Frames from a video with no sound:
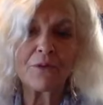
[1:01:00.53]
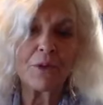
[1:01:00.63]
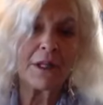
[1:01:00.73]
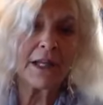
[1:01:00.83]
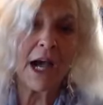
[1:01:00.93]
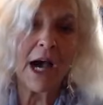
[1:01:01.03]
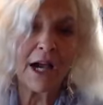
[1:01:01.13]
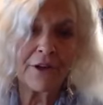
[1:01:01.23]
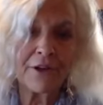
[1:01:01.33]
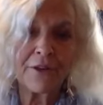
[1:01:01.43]
really
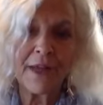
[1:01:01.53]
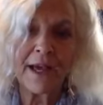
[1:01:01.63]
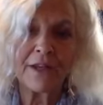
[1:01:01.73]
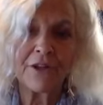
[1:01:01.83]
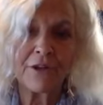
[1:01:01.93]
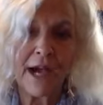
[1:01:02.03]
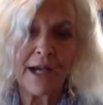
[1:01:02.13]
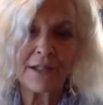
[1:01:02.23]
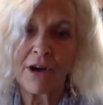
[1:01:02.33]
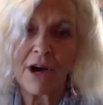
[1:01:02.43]
honored that you
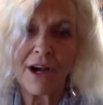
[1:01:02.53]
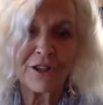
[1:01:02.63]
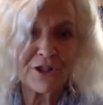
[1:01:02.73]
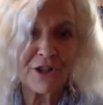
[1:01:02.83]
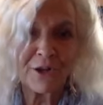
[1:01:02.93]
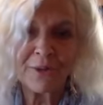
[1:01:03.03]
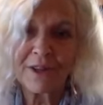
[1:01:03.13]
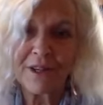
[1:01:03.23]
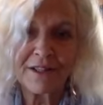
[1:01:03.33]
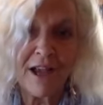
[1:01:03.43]
guys are on the show
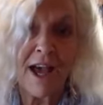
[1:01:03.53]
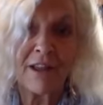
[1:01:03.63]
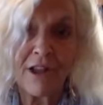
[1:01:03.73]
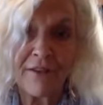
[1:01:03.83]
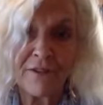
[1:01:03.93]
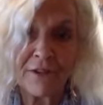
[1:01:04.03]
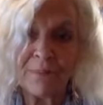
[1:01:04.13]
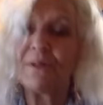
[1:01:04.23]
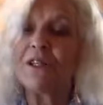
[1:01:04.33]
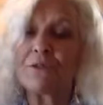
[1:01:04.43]
with us. I love you.
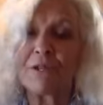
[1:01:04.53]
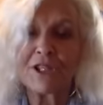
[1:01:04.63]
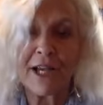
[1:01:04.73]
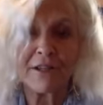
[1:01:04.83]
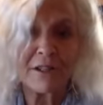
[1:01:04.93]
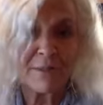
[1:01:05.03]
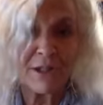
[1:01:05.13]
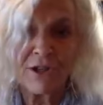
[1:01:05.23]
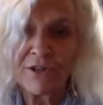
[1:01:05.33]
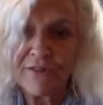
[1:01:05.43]
Please reach out to
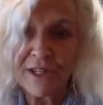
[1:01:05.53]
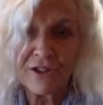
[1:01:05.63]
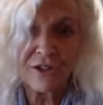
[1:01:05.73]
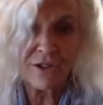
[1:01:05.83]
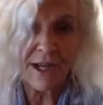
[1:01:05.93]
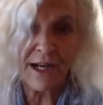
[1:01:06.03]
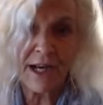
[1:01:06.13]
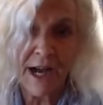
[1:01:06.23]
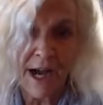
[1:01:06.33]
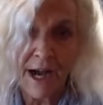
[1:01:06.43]
me,
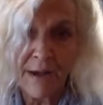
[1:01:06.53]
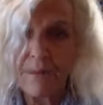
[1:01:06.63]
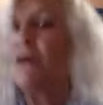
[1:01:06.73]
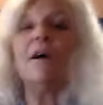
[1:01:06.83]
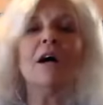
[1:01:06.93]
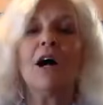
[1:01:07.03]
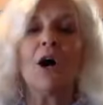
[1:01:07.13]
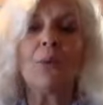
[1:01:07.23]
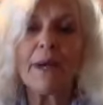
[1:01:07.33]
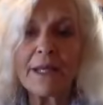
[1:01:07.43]
joanofangels.com,
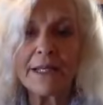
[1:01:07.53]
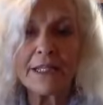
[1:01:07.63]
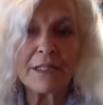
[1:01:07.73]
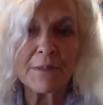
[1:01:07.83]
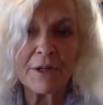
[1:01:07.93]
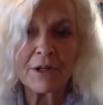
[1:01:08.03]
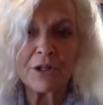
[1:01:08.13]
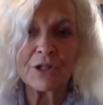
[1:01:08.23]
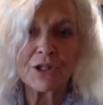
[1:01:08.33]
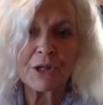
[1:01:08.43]
awakening to
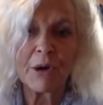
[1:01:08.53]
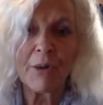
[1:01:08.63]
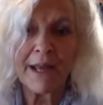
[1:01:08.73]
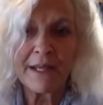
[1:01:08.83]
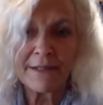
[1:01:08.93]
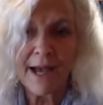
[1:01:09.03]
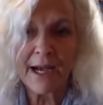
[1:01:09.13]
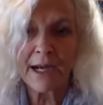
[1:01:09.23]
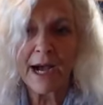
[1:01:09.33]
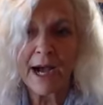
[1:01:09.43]
miracles
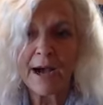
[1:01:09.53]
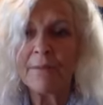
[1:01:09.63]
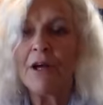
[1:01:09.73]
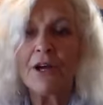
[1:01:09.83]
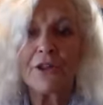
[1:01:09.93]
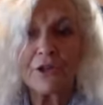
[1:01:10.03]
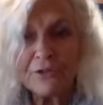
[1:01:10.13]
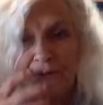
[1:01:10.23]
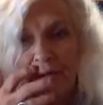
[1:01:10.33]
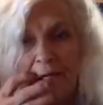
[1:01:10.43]
208.com.
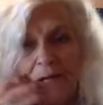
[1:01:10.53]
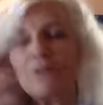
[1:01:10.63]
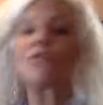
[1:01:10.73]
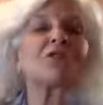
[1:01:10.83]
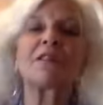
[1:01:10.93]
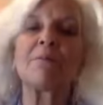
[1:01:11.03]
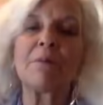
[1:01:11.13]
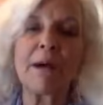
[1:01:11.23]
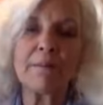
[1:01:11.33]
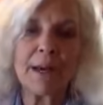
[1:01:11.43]
Those videos are some
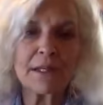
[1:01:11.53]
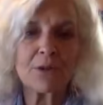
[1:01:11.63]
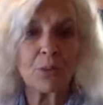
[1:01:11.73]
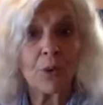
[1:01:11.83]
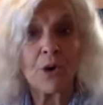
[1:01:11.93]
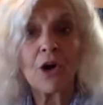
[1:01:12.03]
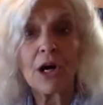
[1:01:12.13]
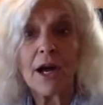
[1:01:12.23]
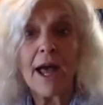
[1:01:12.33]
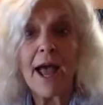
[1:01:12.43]
of my best
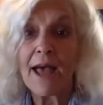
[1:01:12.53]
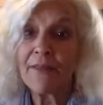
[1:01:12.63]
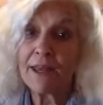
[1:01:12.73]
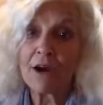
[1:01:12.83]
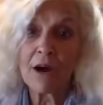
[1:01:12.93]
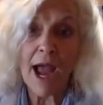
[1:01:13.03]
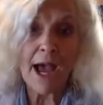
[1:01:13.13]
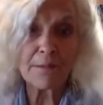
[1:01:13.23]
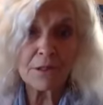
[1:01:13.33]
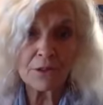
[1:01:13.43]
work and they are
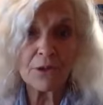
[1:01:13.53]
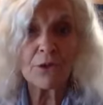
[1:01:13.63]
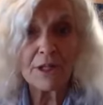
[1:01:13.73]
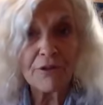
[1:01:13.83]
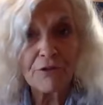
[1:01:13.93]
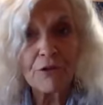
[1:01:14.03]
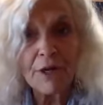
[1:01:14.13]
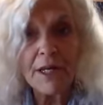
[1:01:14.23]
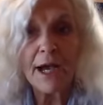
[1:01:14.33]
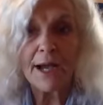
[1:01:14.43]
absolutely
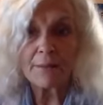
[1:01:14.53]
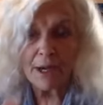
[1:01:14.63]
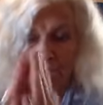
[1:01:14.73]
free. I'm